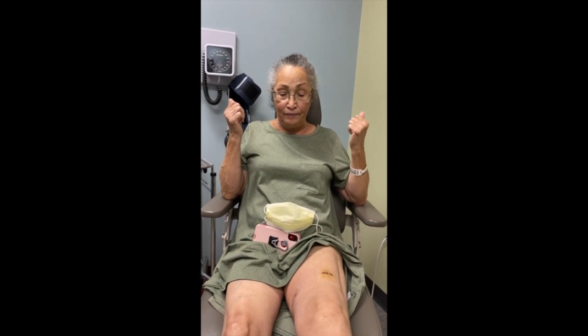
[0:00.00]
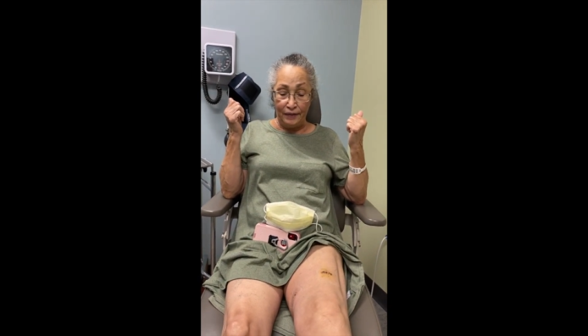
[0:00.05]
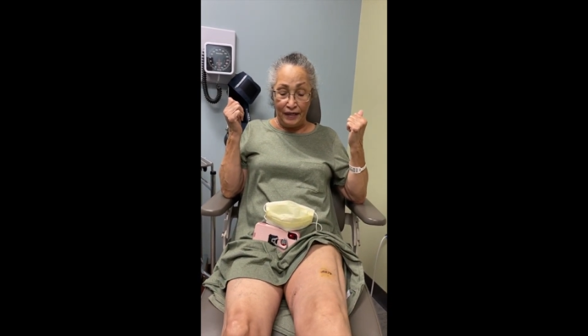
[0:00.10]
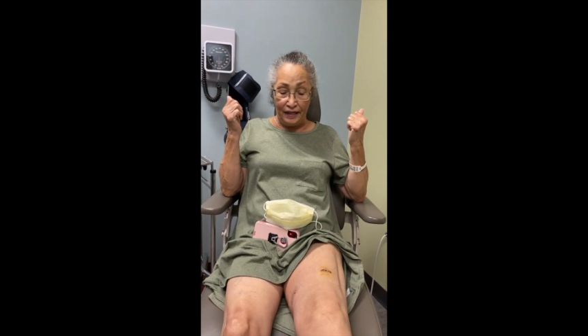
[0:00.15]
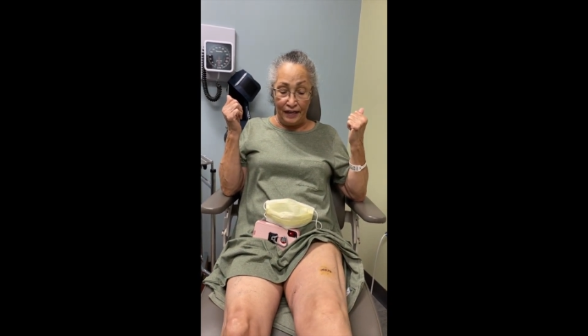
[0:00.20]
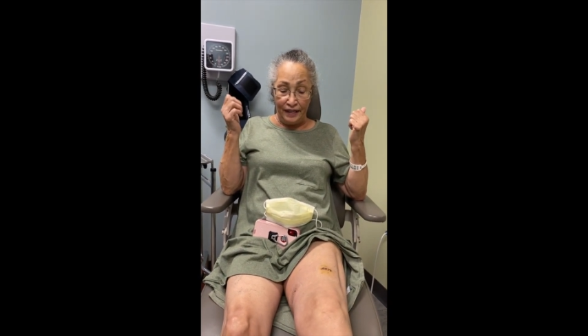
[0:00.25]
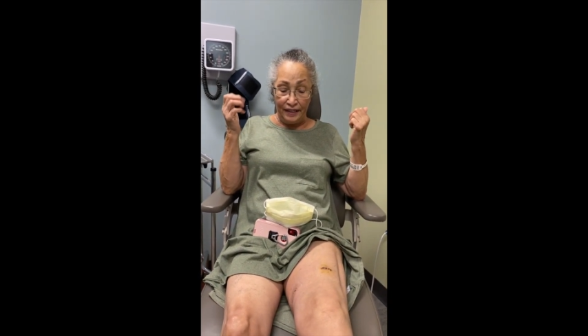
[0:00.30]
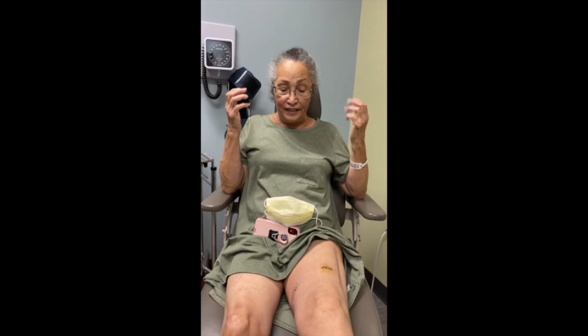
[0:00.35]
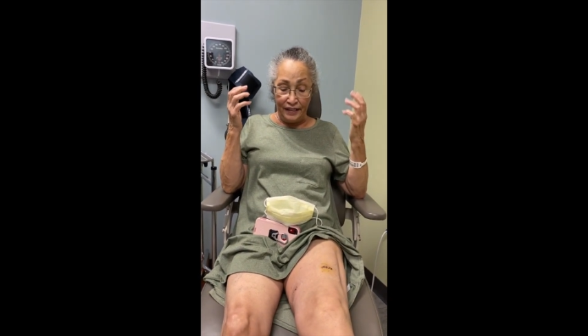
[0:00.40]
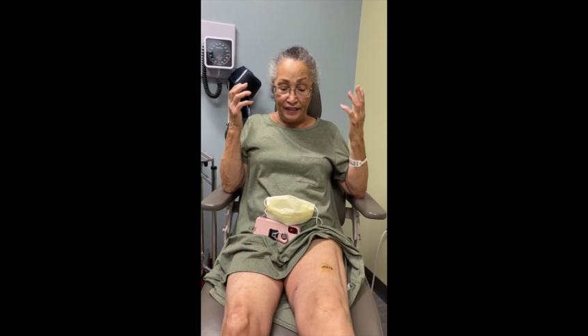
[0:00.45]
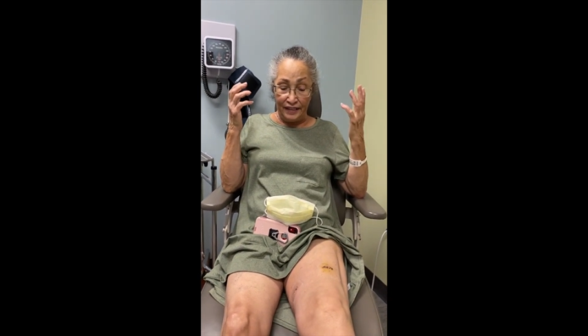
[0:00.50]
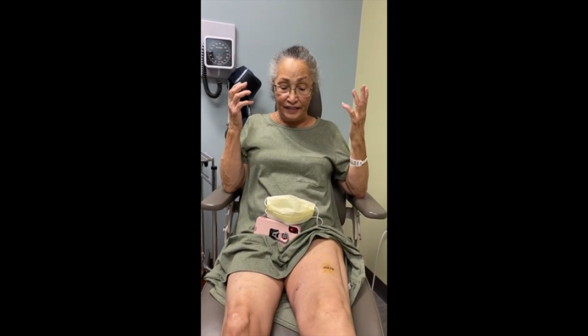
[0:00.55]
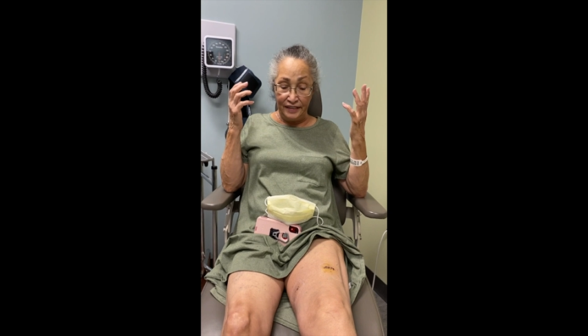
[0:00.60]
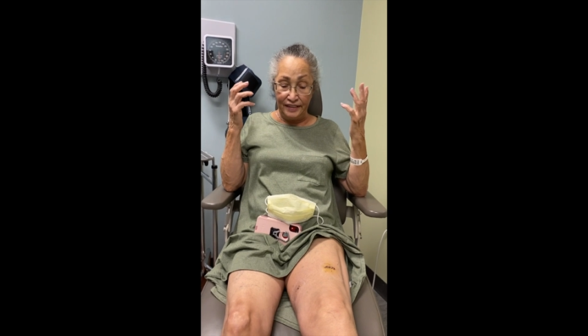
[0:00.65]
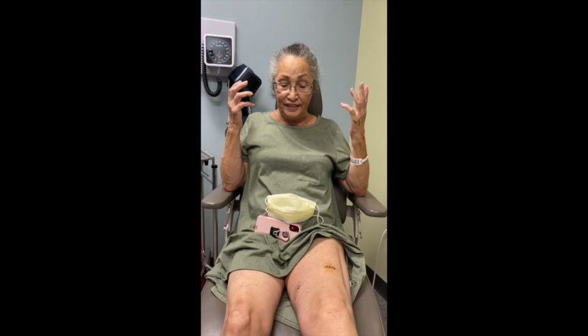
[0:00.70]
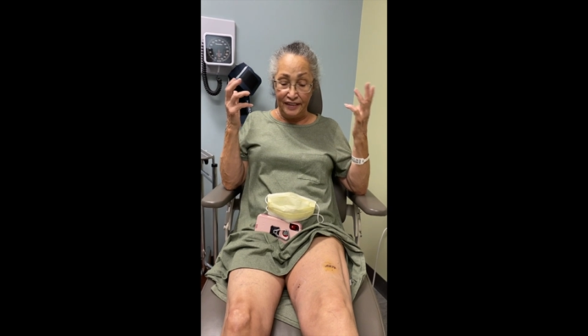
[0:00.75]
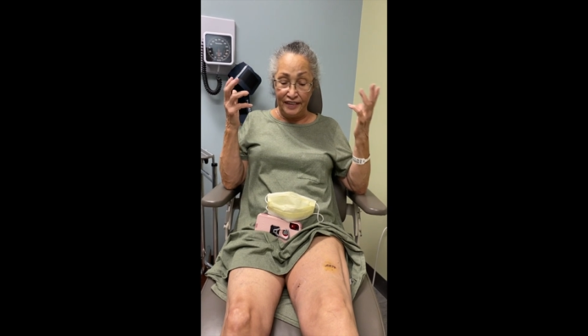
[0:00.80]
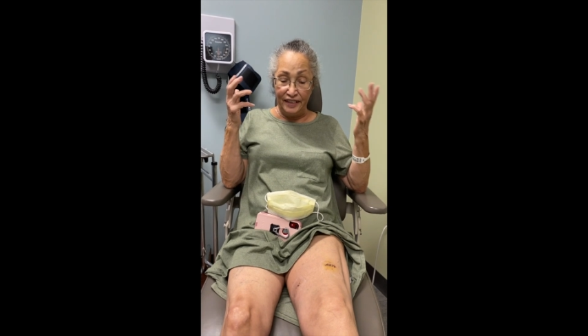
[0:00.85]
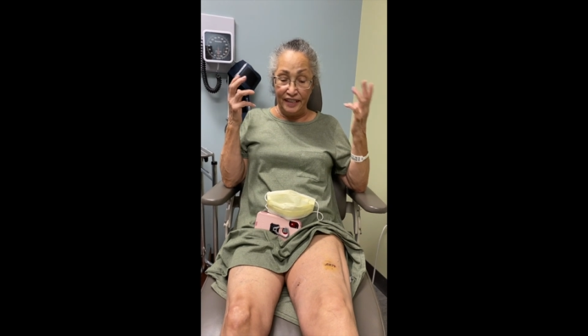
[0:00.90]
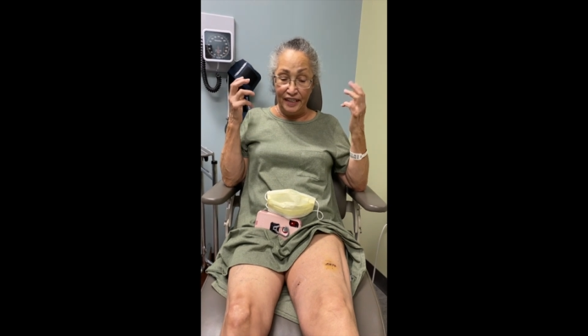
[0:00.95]
on it and
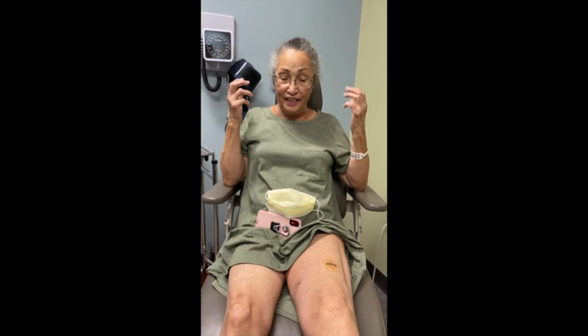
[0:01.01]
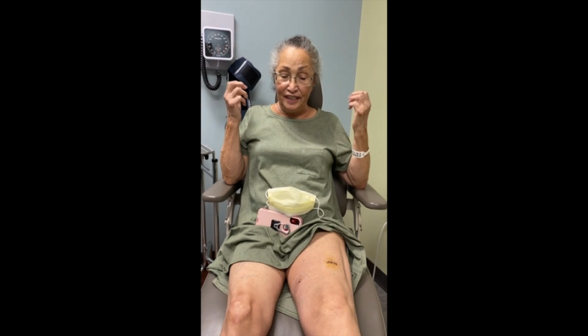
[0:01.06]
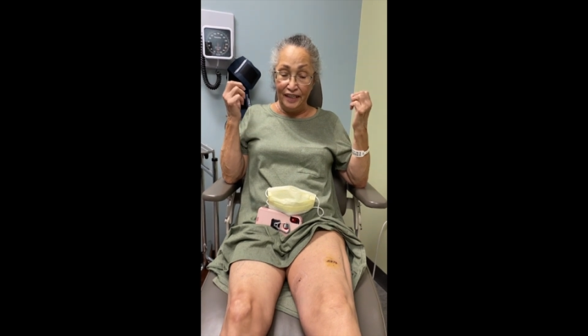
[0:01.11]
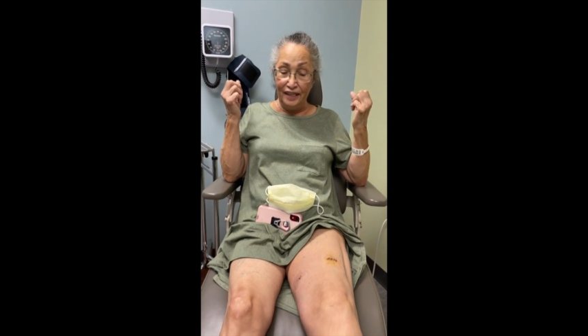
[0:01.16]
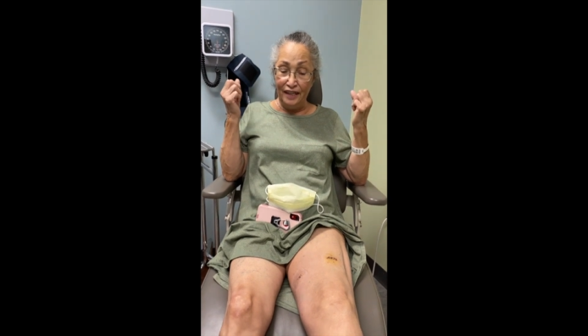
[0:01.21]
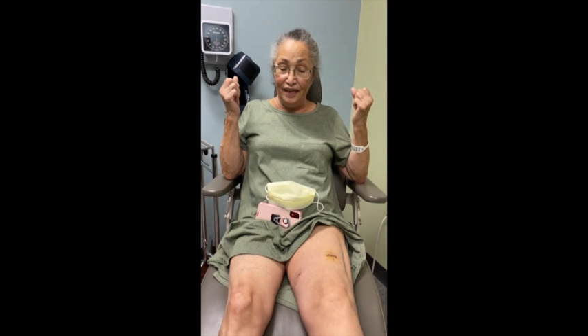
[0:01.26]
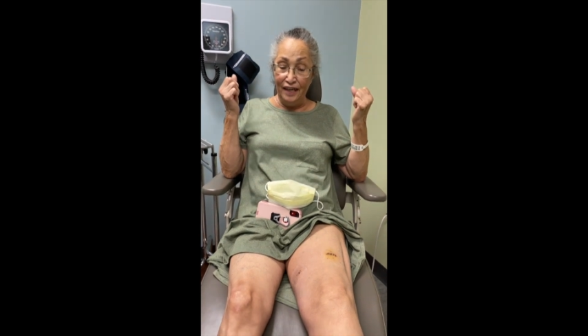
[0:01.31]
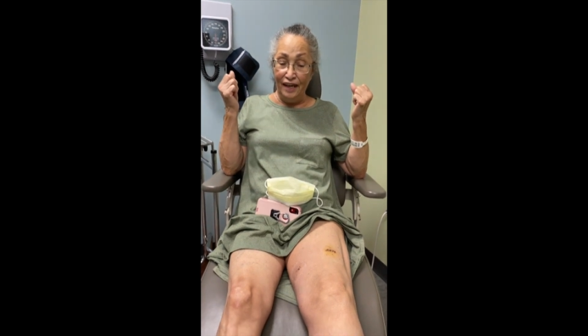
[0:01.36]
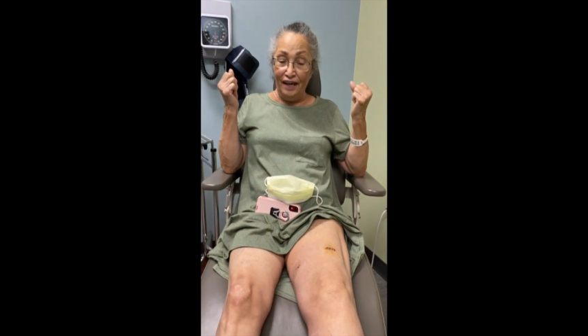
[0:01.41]
see